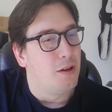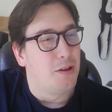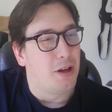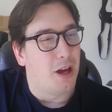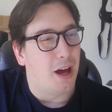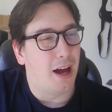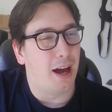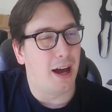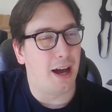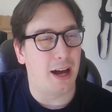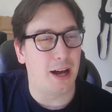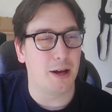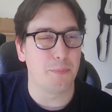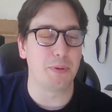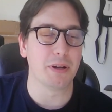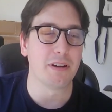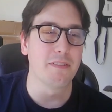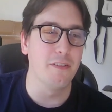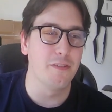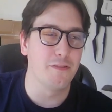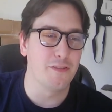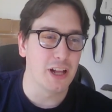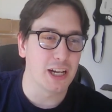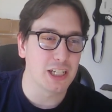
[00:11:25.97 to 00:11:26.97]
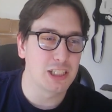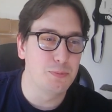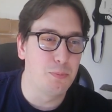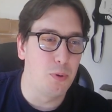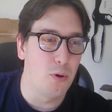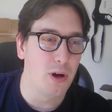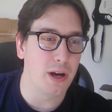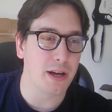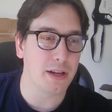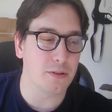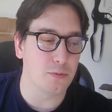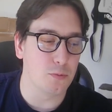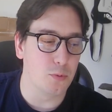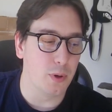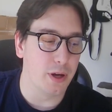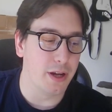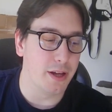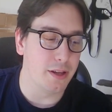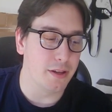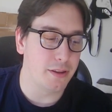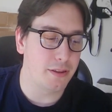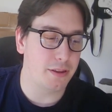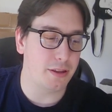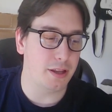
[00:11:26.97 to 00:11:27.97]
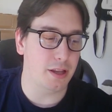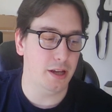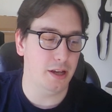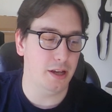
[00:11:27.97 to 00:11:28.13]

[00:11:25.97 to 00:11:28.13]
bit of a flex point with